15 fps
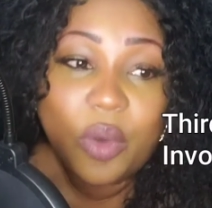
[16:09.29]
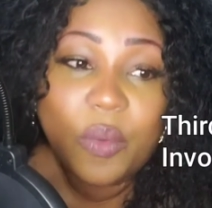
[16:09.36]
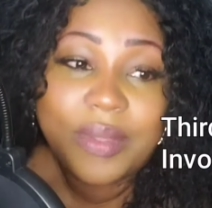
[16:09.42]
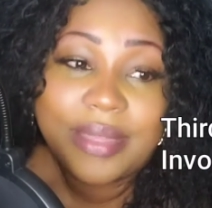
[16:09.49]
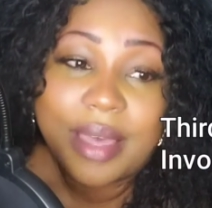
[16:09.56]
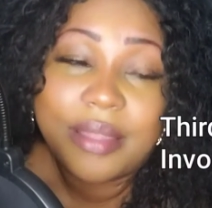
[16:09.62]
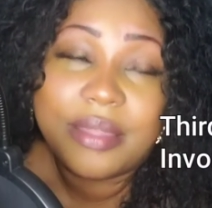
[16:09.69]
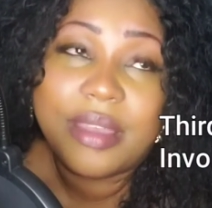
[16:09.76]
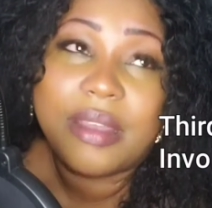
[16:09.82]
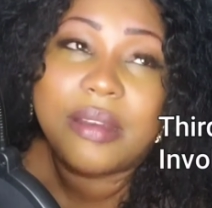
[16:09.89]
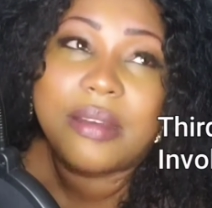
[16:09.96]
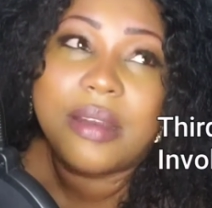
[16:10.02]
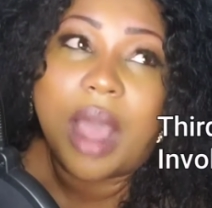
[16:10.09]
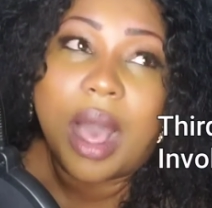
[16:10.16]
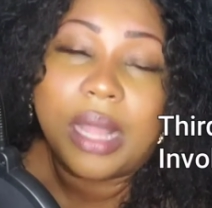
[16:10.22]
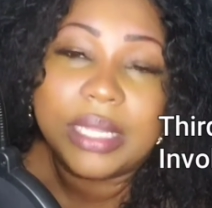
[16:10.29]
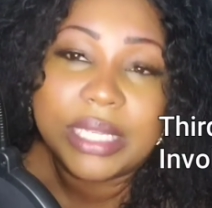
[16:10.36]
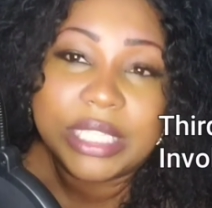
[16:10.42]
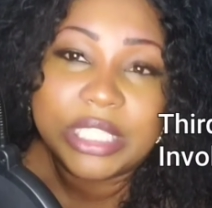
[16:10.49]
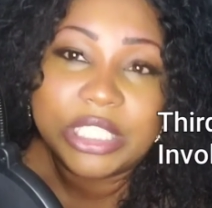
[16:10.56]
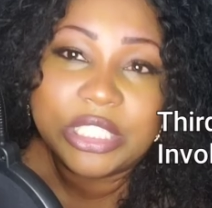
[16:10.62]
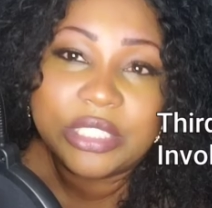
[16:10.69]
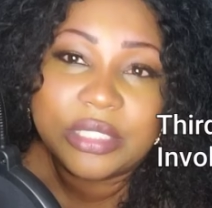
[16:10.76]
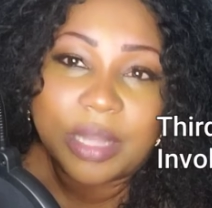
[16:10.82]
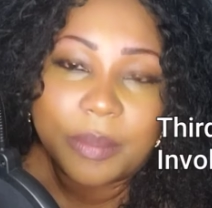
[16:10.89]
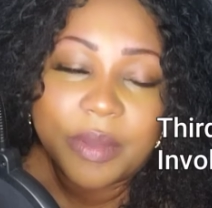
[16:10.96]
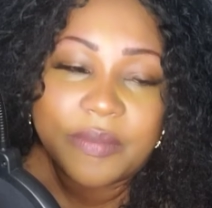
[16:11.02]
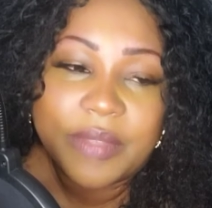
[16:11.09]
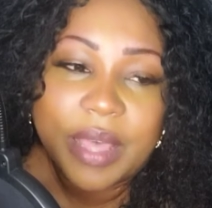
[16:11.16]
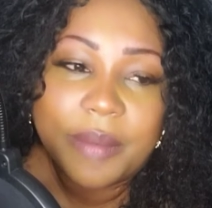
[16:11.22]
without their knowledge,
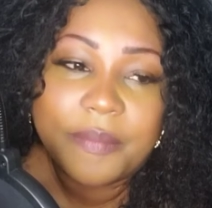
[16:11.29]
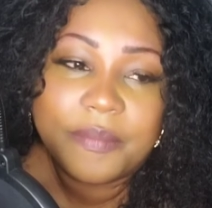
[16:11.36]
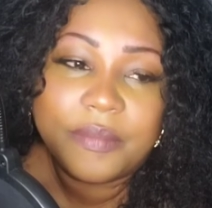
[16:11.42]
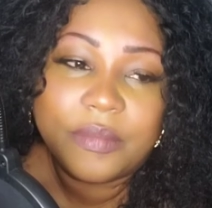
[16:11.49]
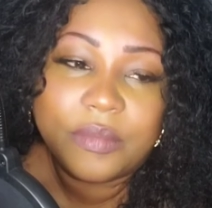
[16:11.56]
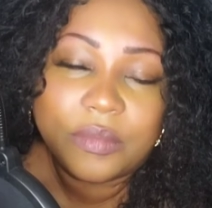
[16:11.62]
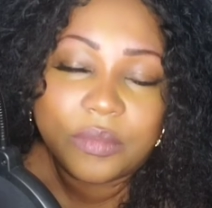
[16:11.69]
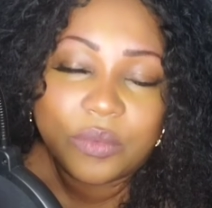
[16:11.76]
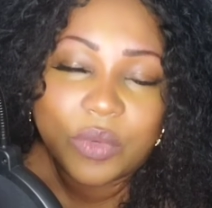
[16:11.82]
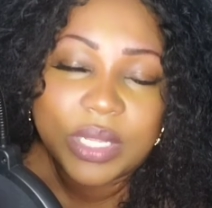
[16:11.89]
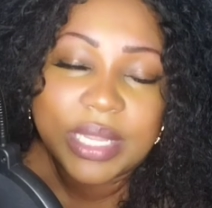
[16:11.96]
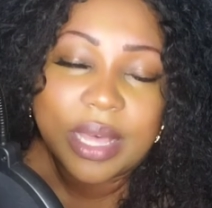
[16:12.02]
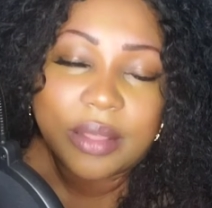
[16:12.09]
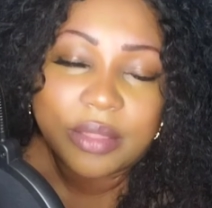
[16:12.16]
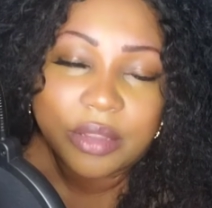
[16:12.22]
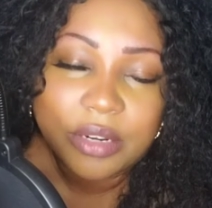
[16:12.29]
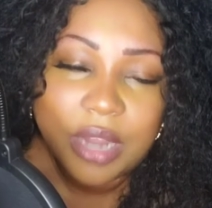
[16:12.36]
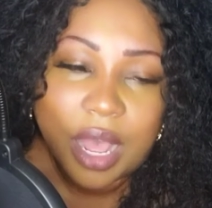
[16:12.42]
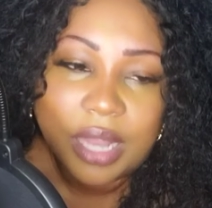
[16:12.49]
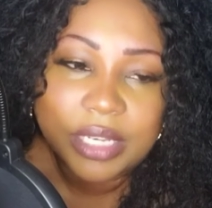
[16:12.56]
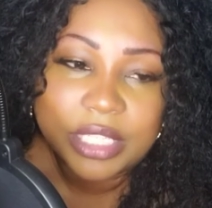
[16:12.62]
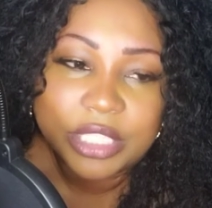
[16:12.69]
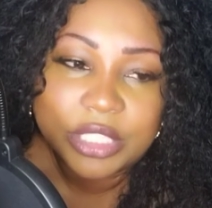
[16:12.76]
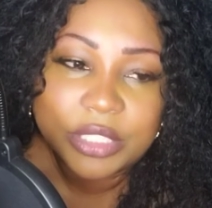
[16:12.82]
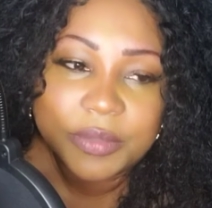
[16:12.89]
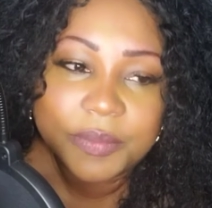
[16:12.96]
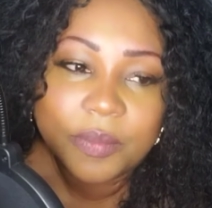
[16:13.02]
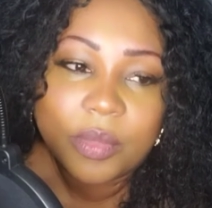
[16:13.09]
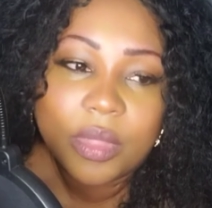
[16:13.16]
some of them without their knowledge,